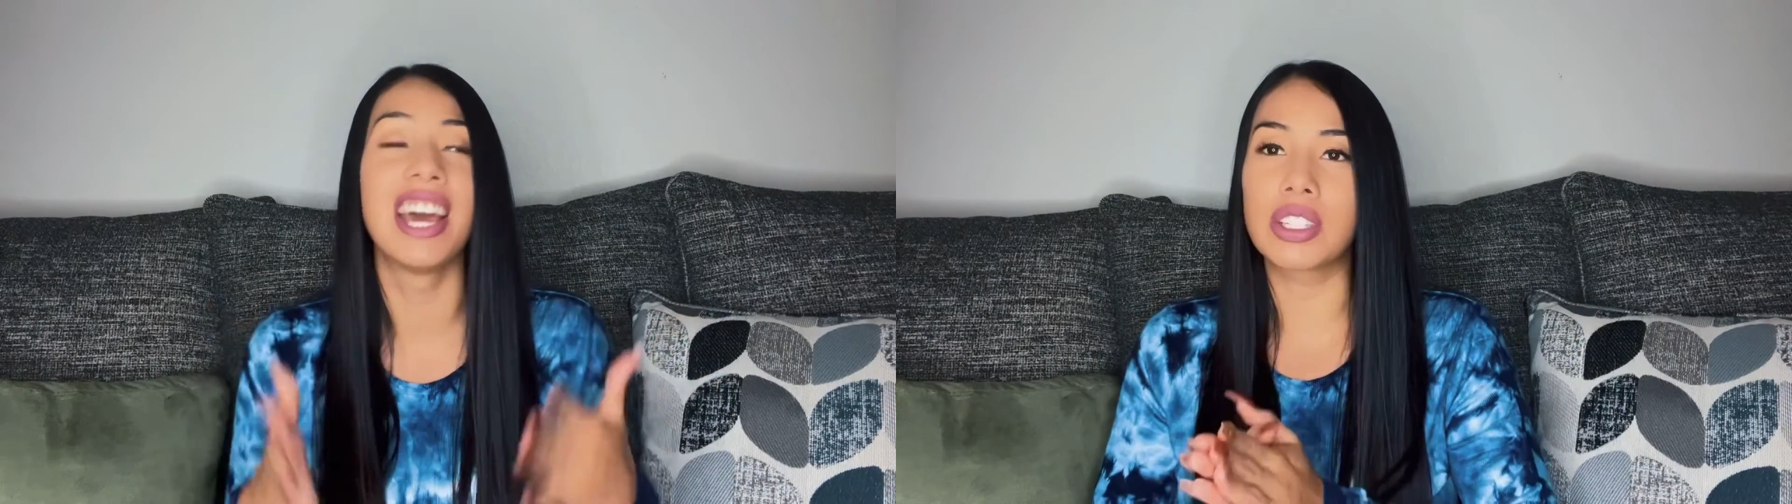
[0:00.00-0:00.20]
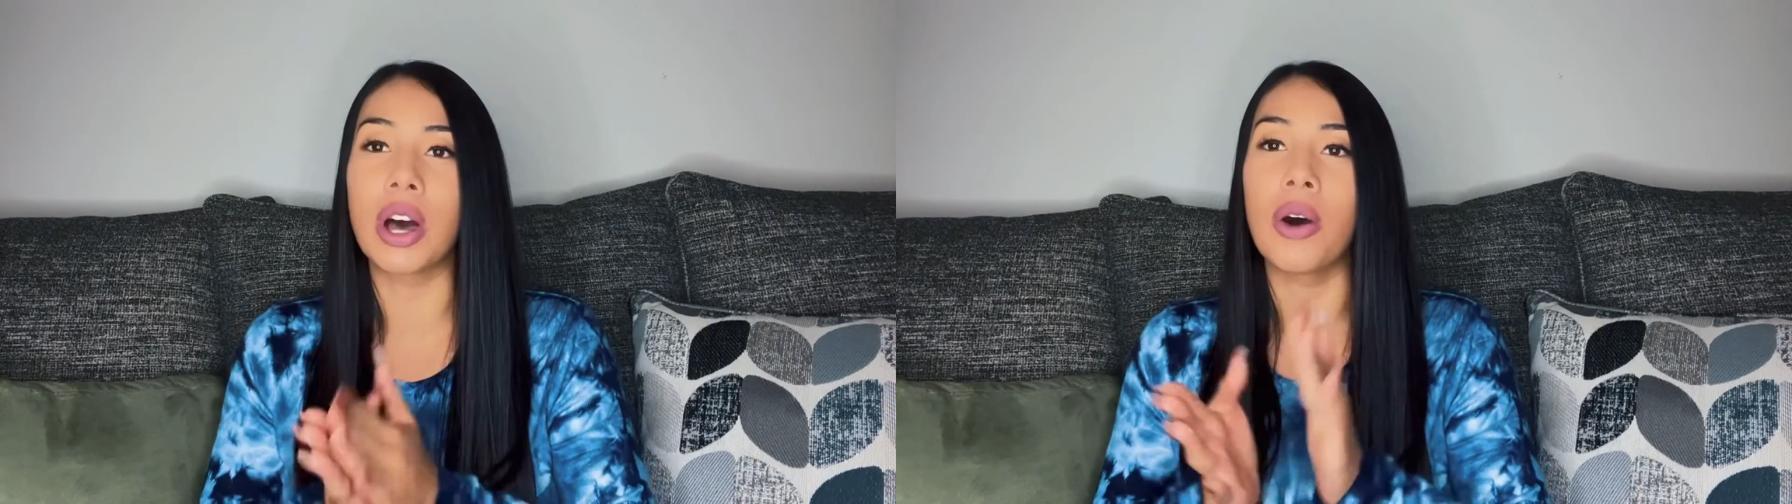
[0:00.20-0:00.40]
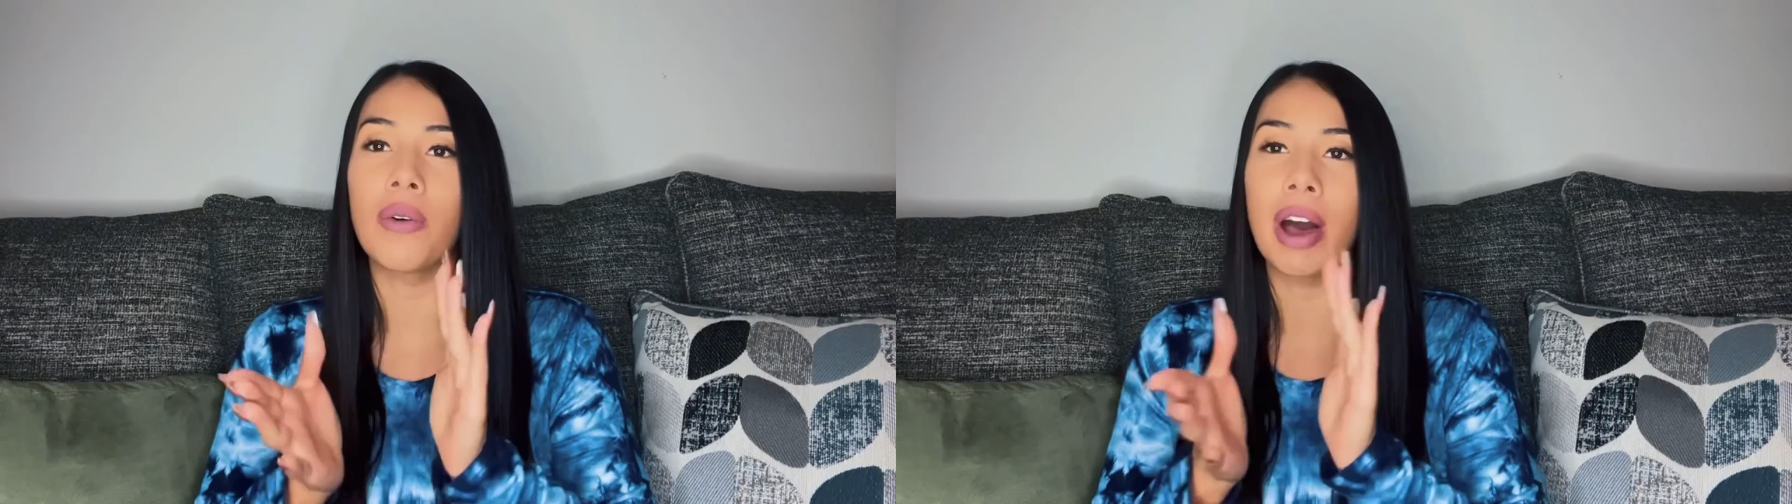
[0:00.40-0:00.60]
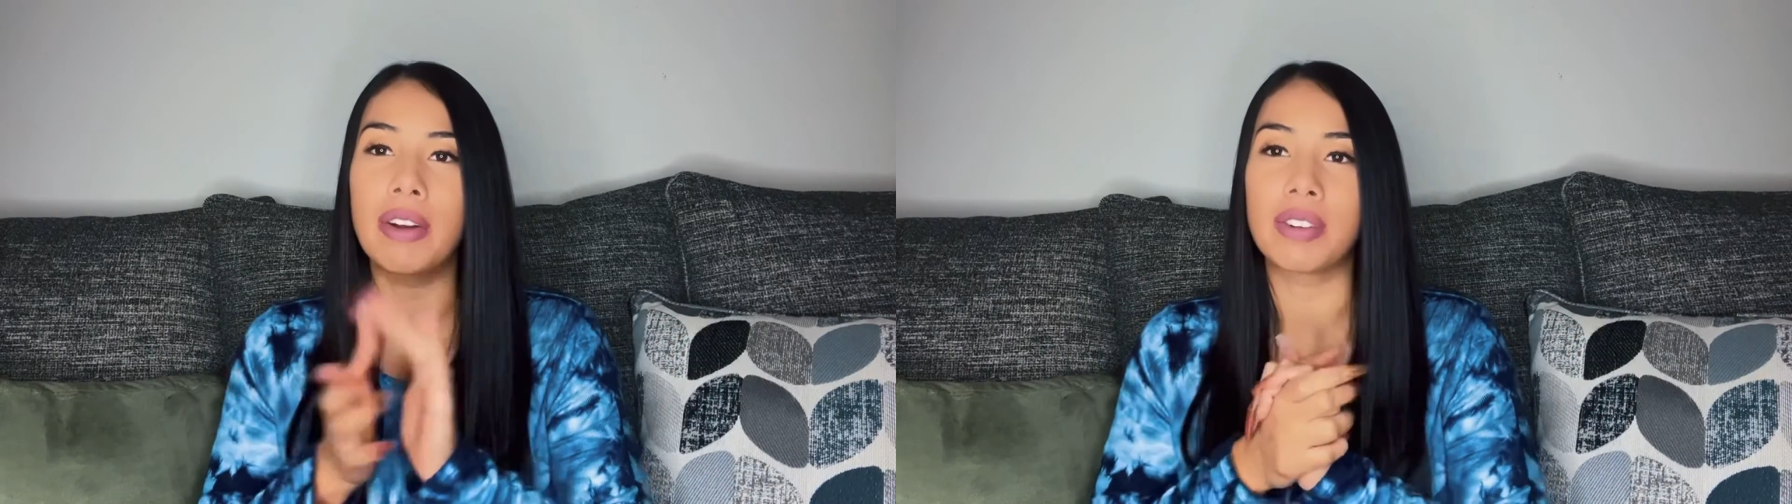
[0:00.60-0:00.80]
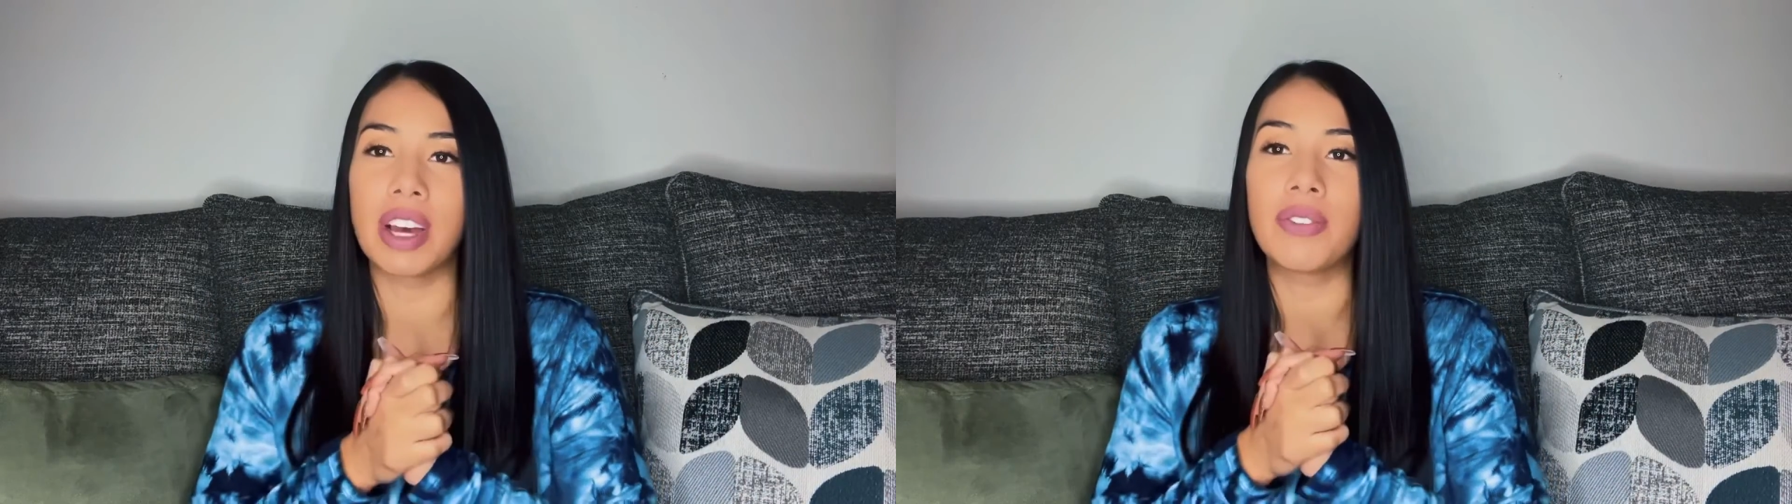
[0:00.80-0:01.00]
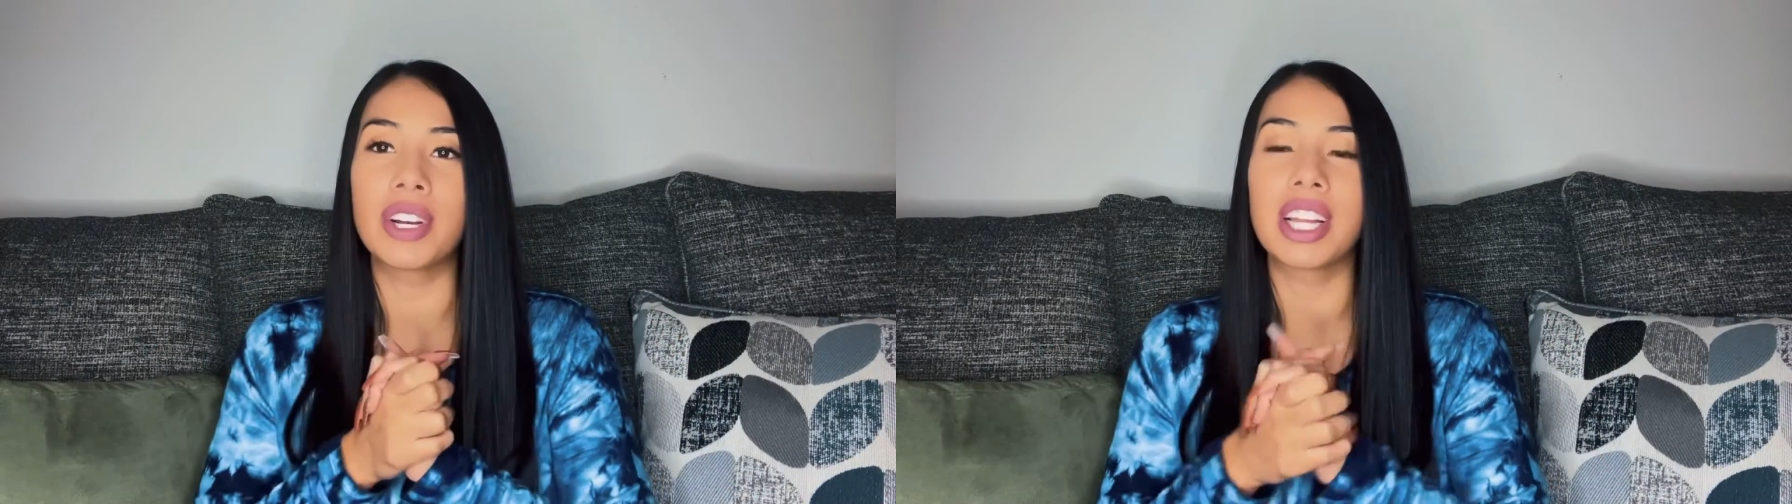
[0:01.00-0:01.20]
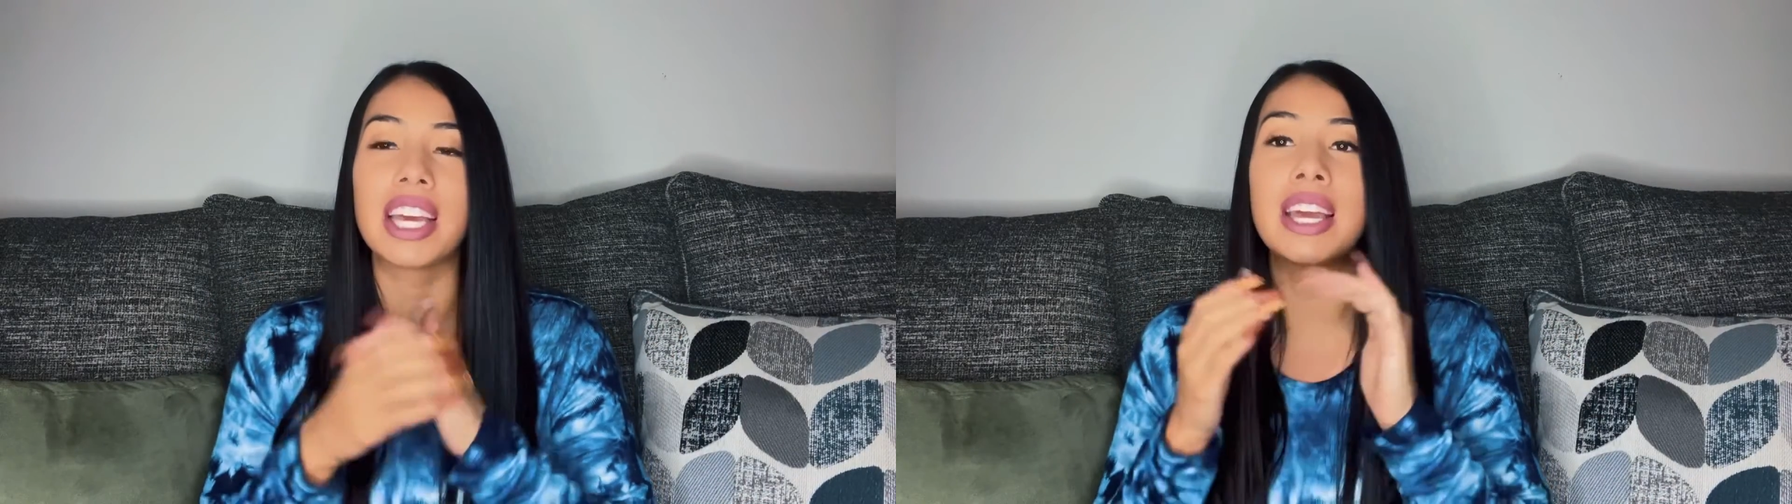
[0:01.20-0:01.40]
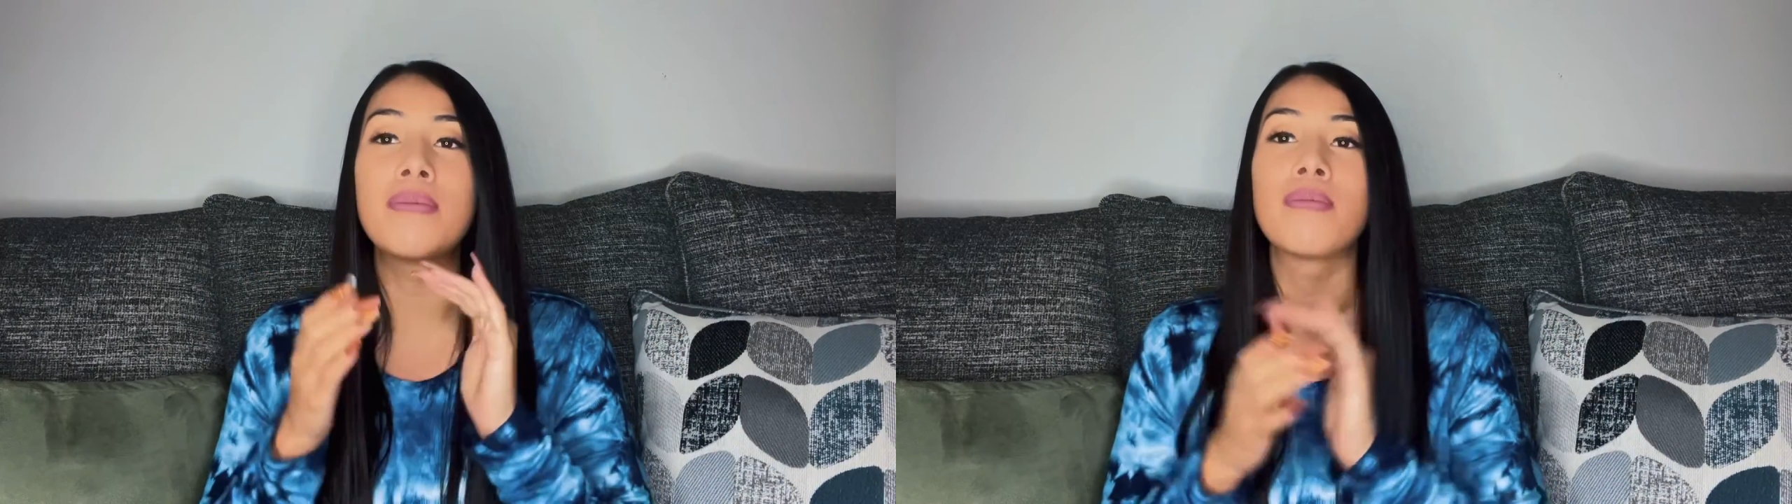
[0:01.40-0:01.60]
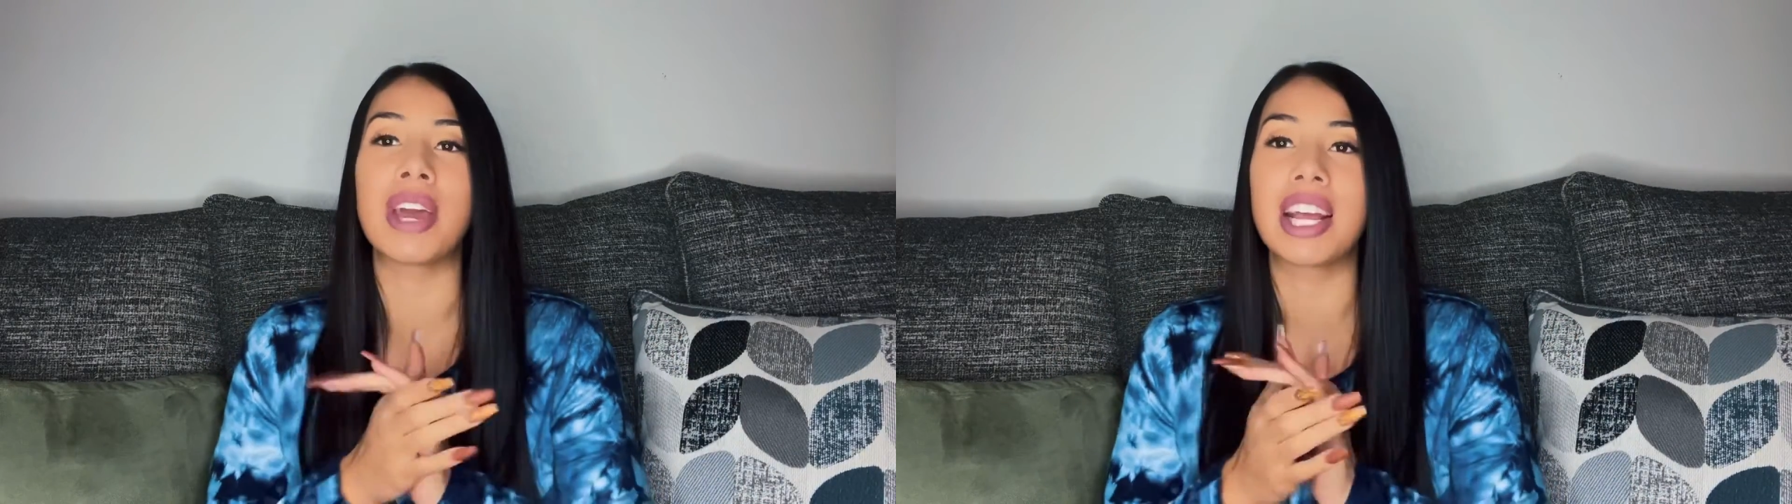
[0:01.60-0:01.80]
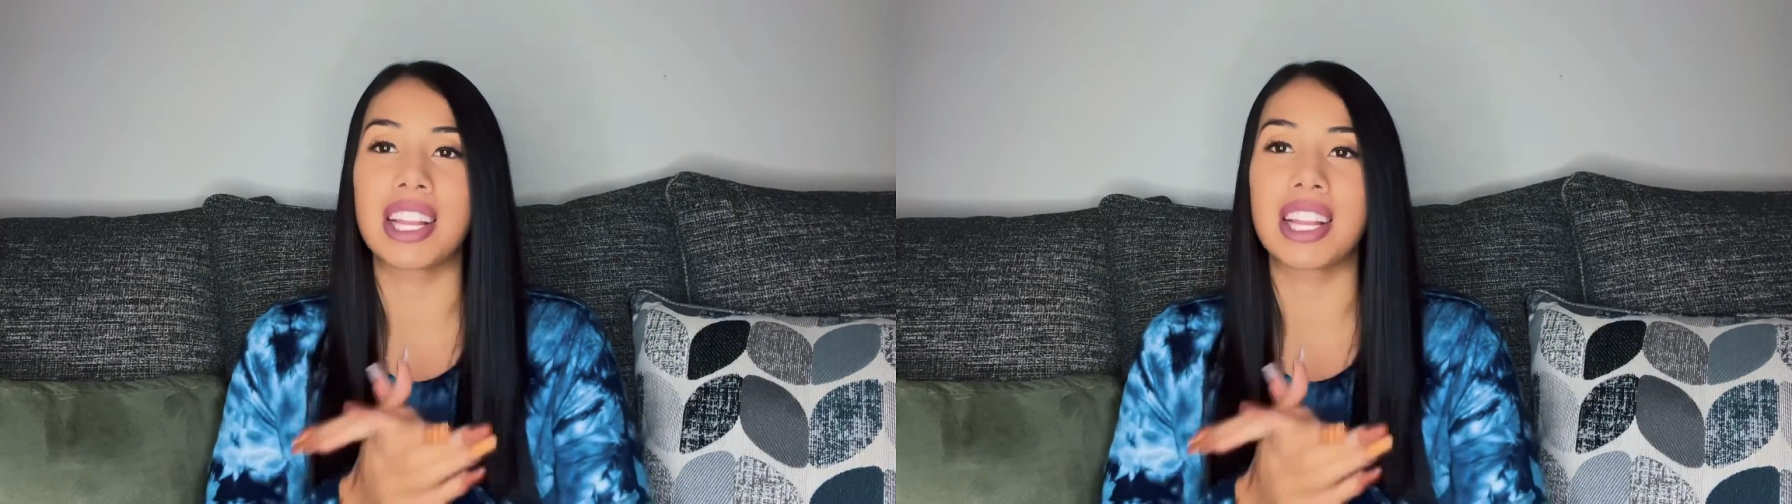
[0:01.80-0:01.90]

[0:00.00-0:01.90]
So uh, definitely make